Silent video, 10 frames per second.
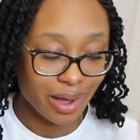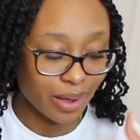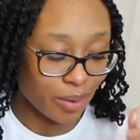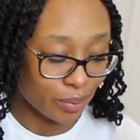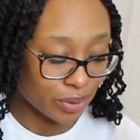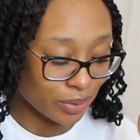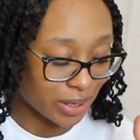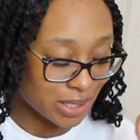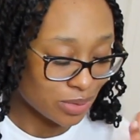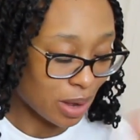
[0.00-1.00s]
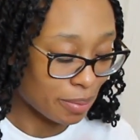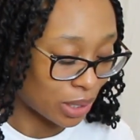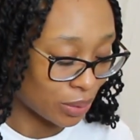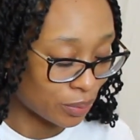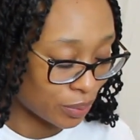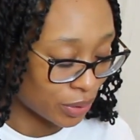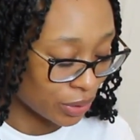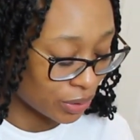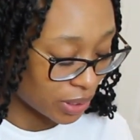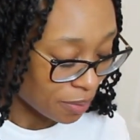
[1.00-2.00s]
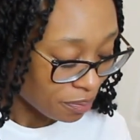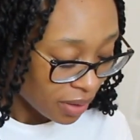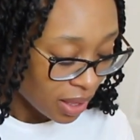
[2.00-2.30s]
I need to wipe my little curly.